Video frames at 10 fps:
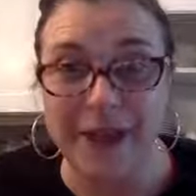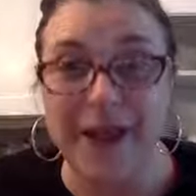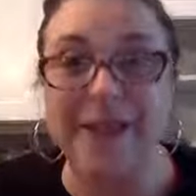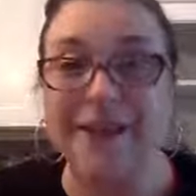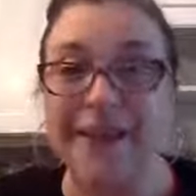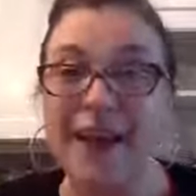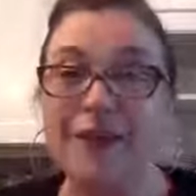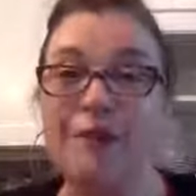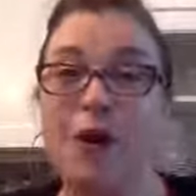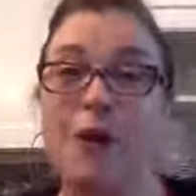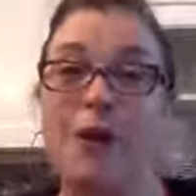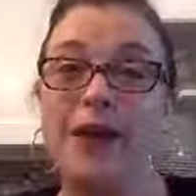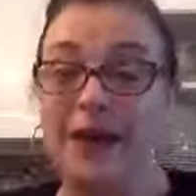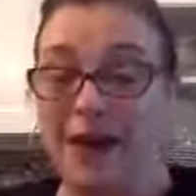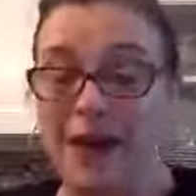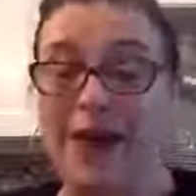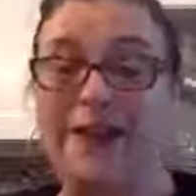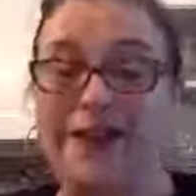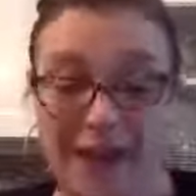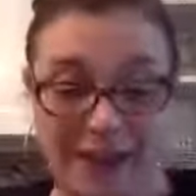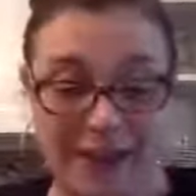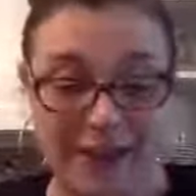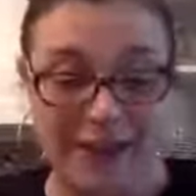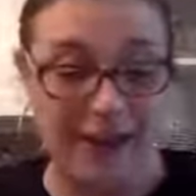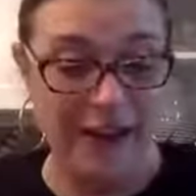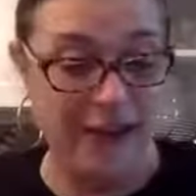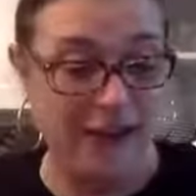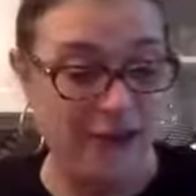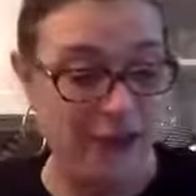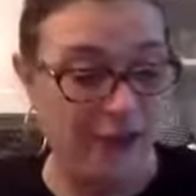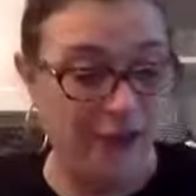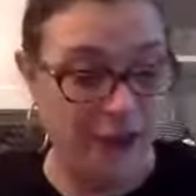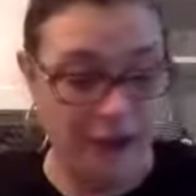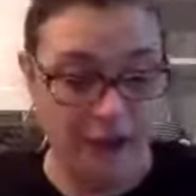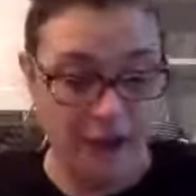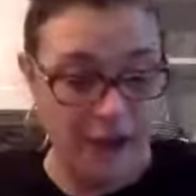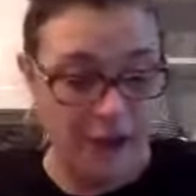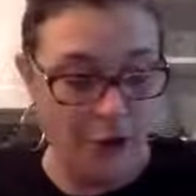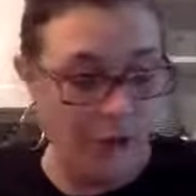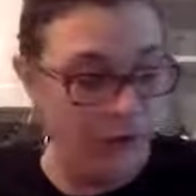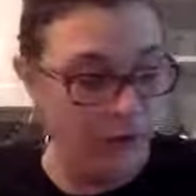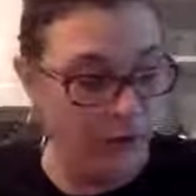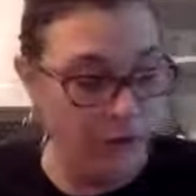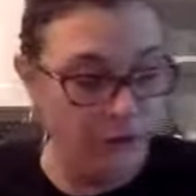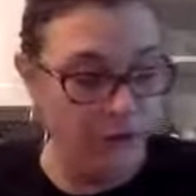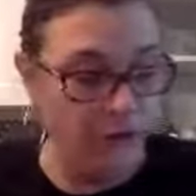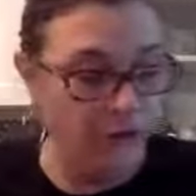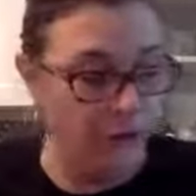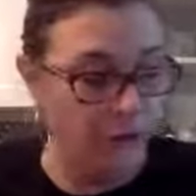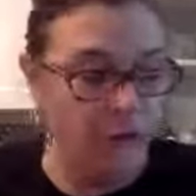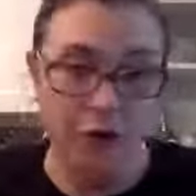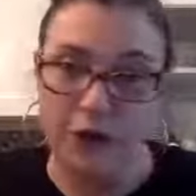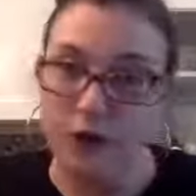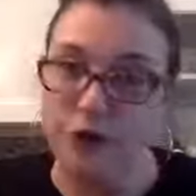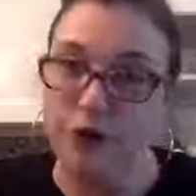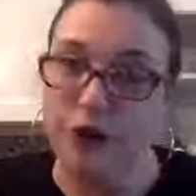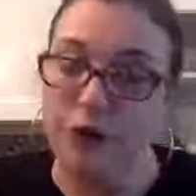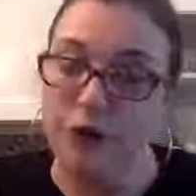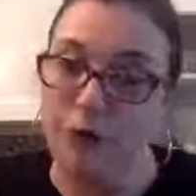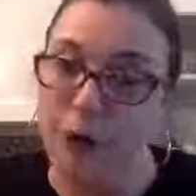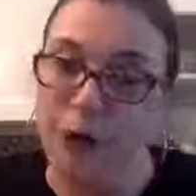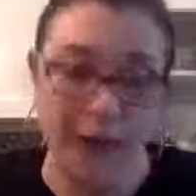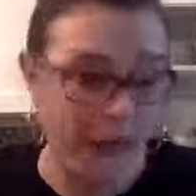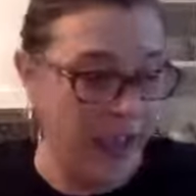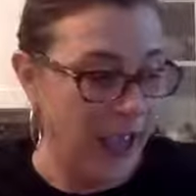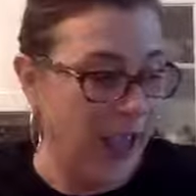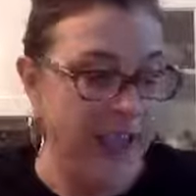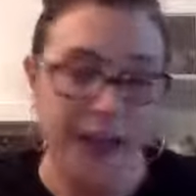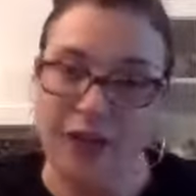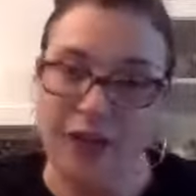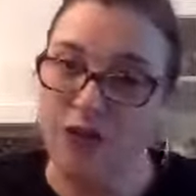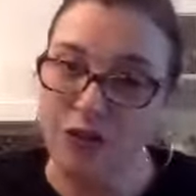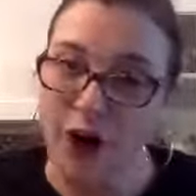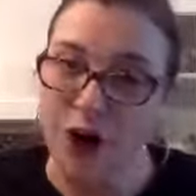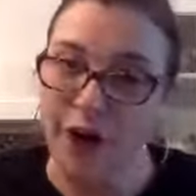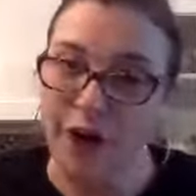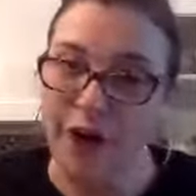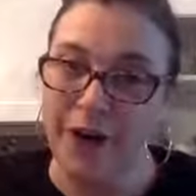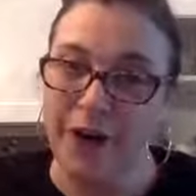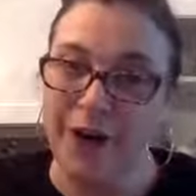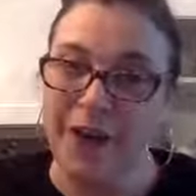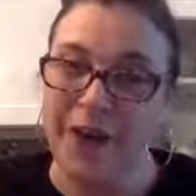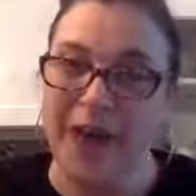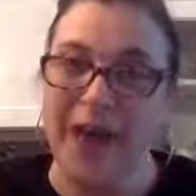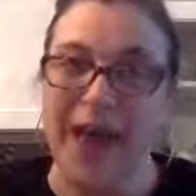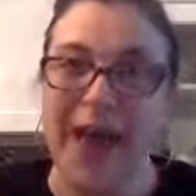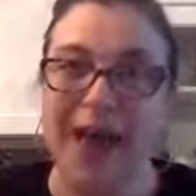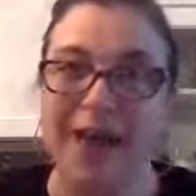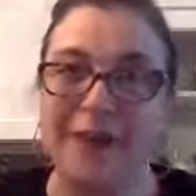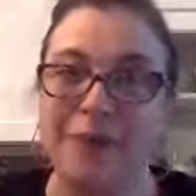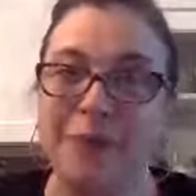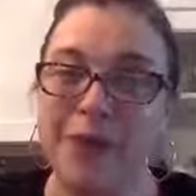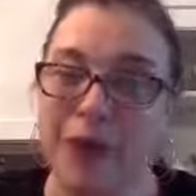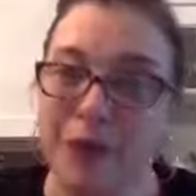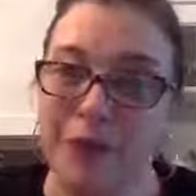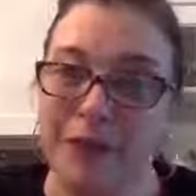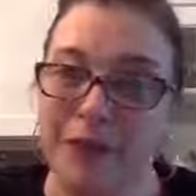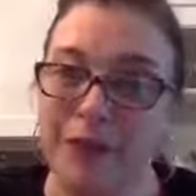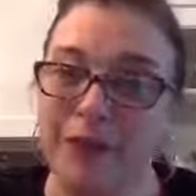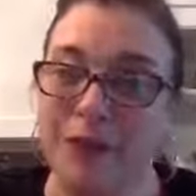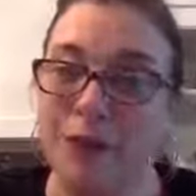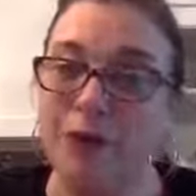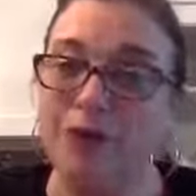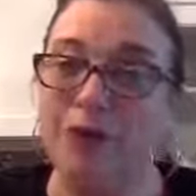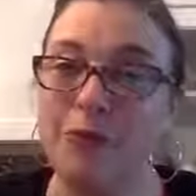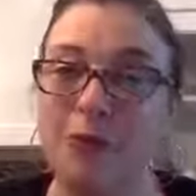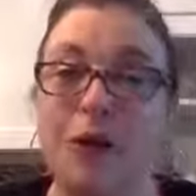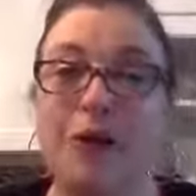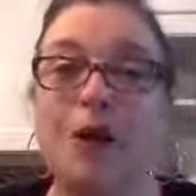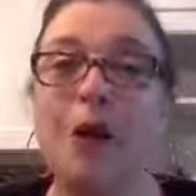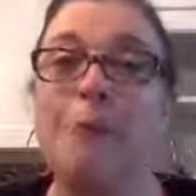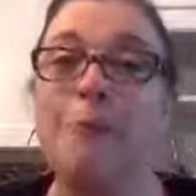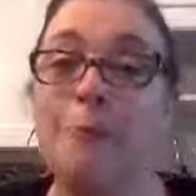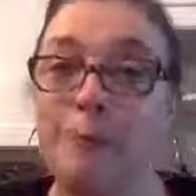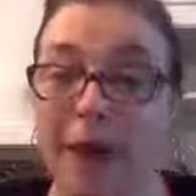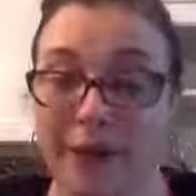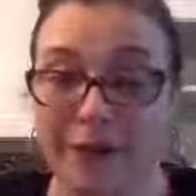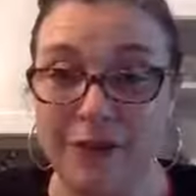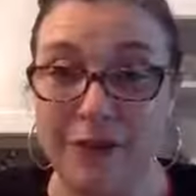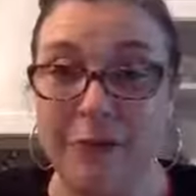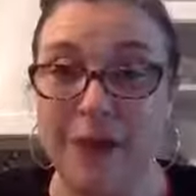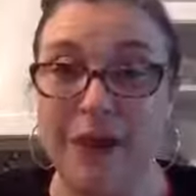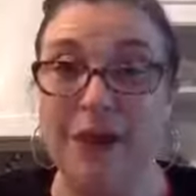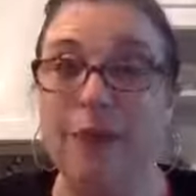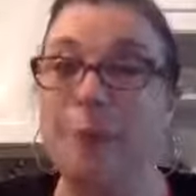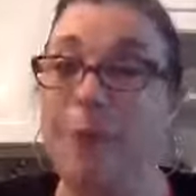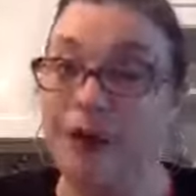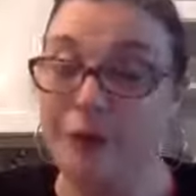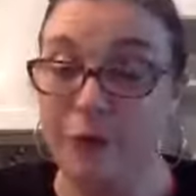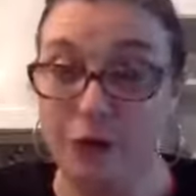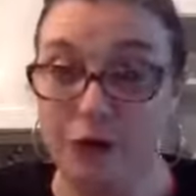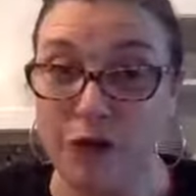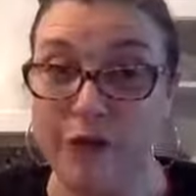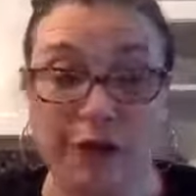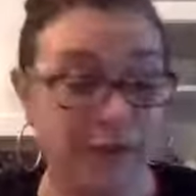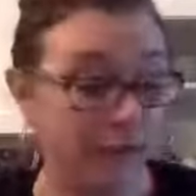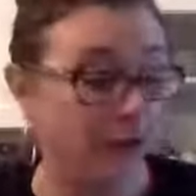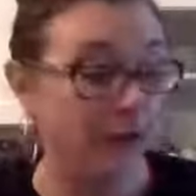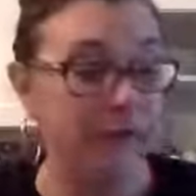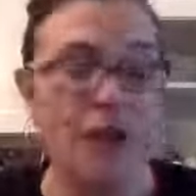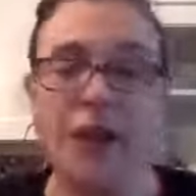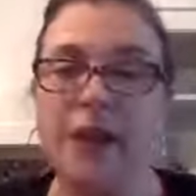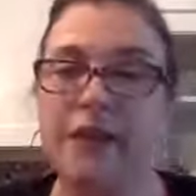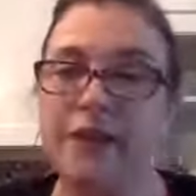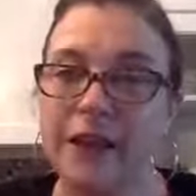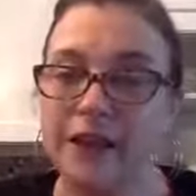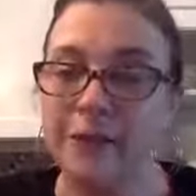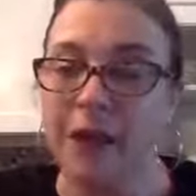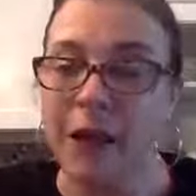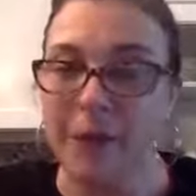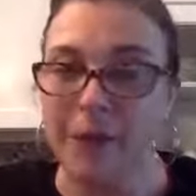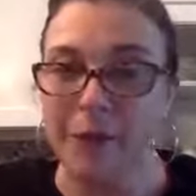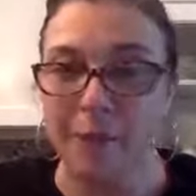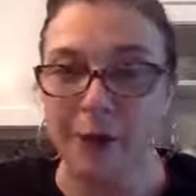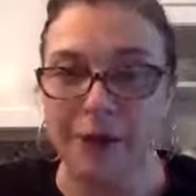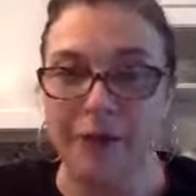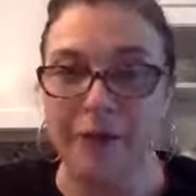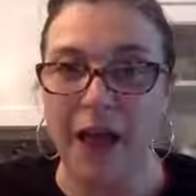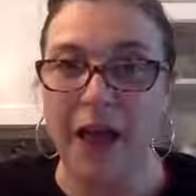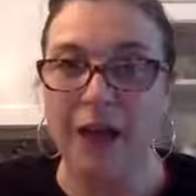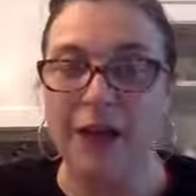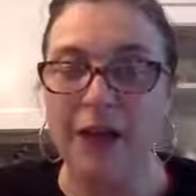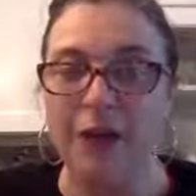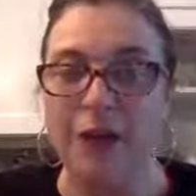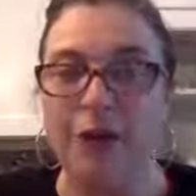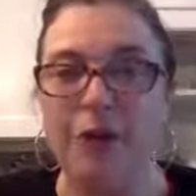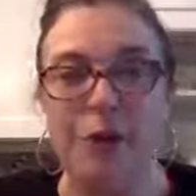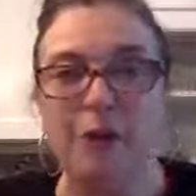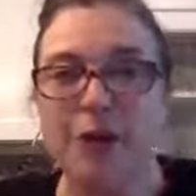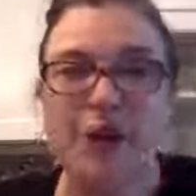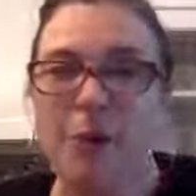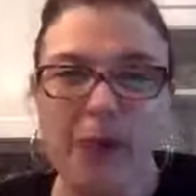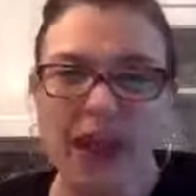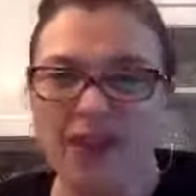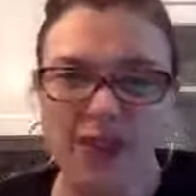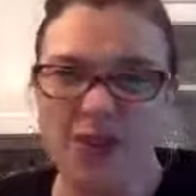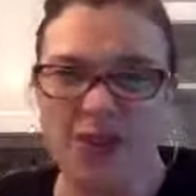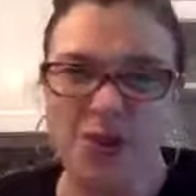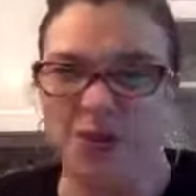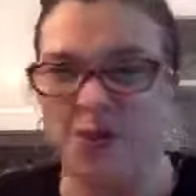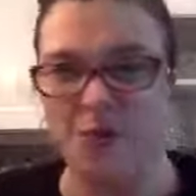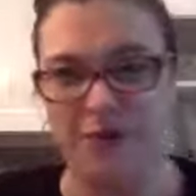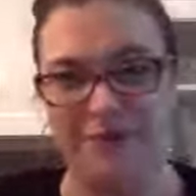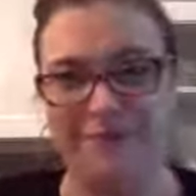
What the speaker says: Instead of going and taking the nuggets and going closer and closer and closer and growing and getting stronger and becoming the person we are meant to be, the best version of ourselves, instead of becoming the butterfly, we go back to the cocoon.